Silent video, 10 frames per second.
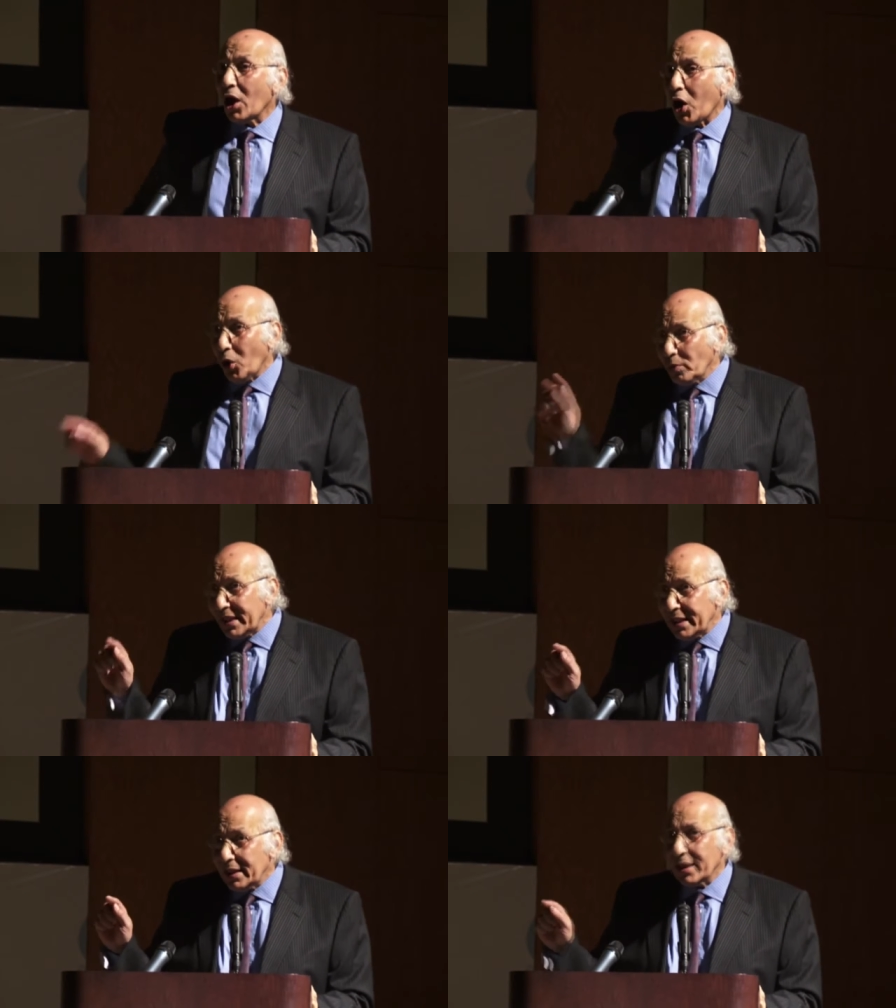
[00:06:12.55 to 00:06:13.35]

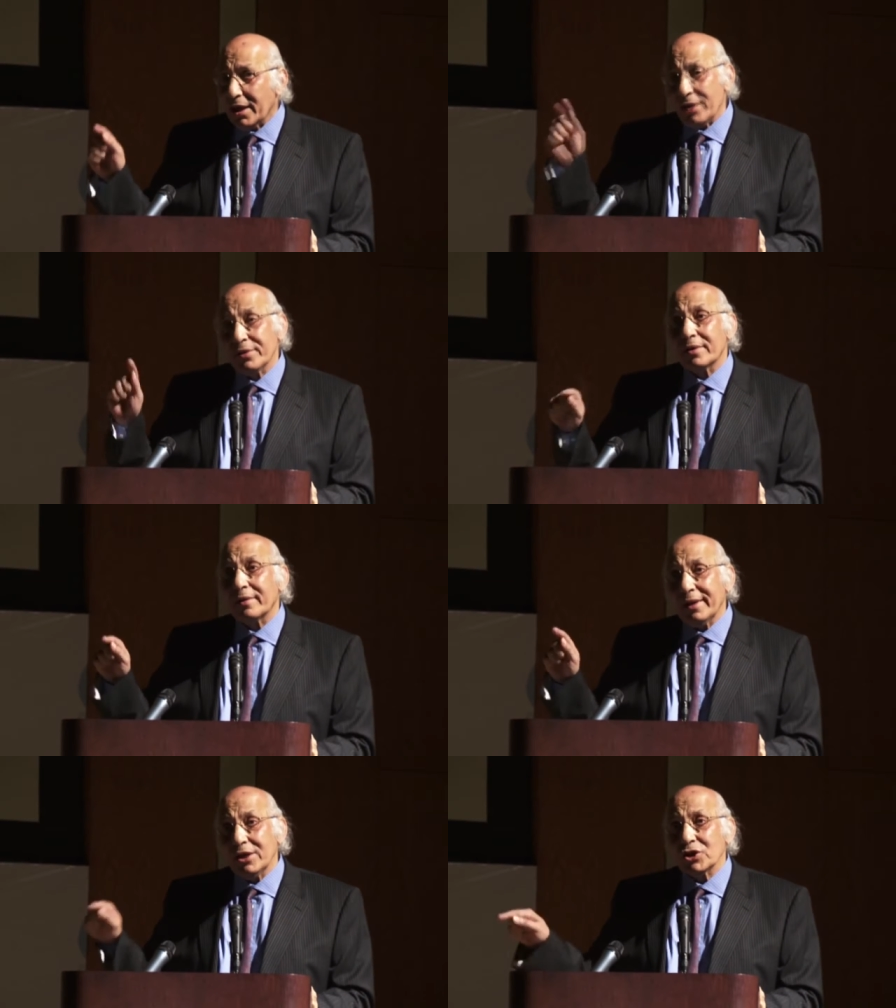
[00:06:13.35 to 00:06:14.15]
only in the
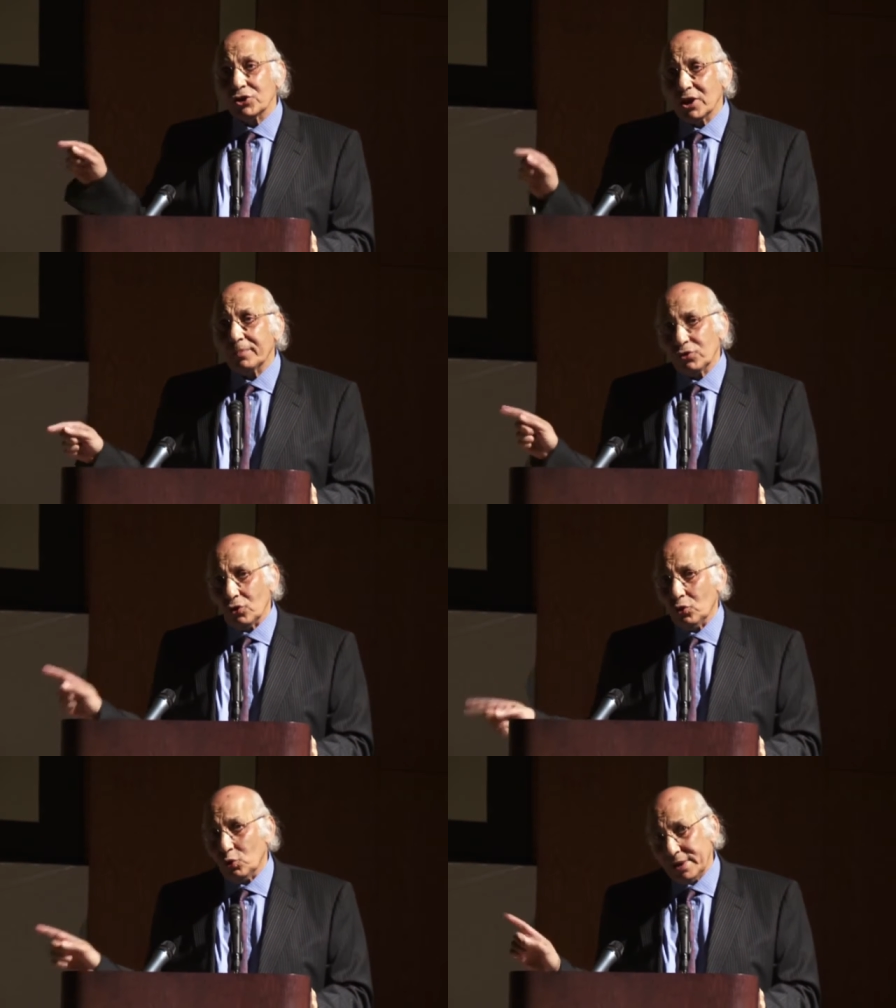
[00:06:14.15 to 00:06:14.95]
relationship
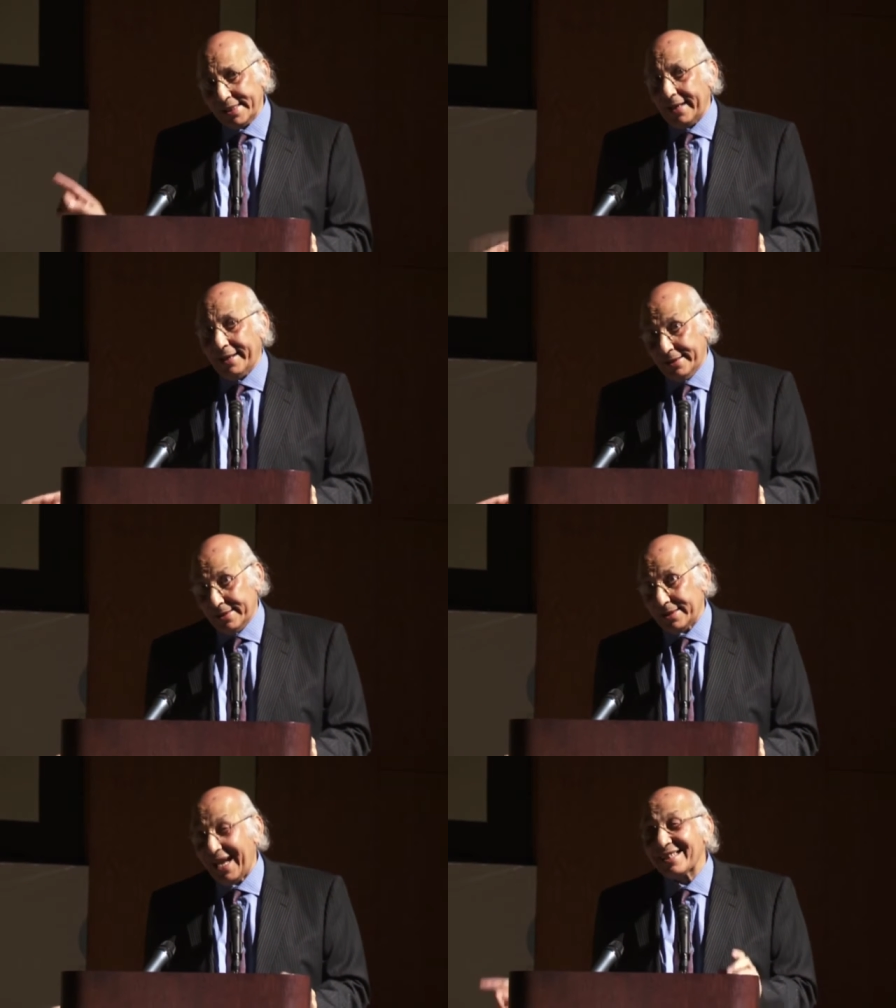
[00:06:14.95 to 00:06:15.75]
to
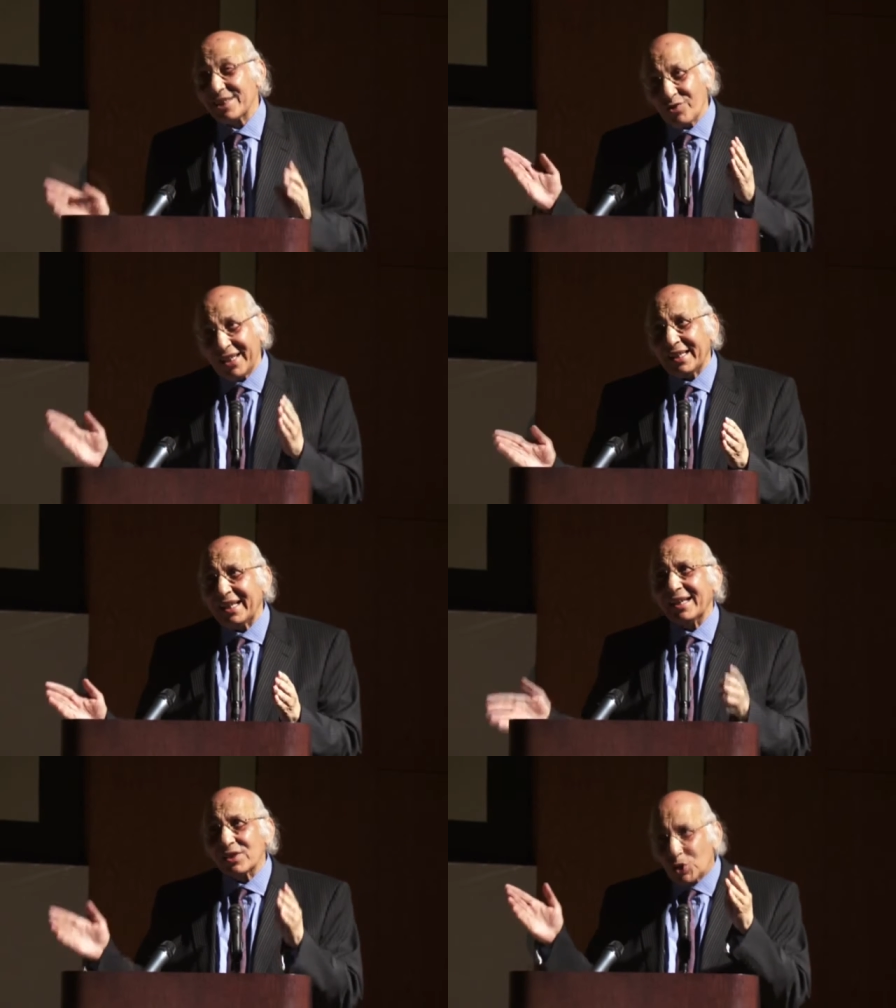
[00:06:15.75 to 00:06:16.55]
science and
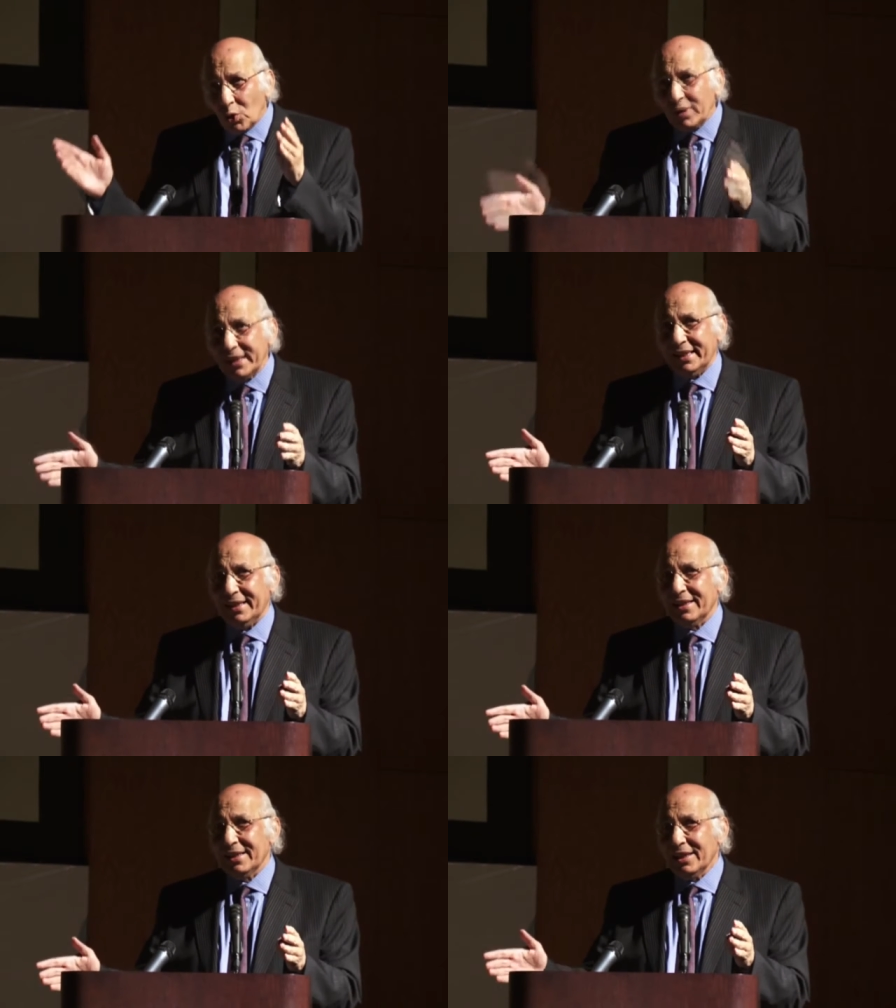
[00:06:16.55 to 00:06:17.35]
strictly and solely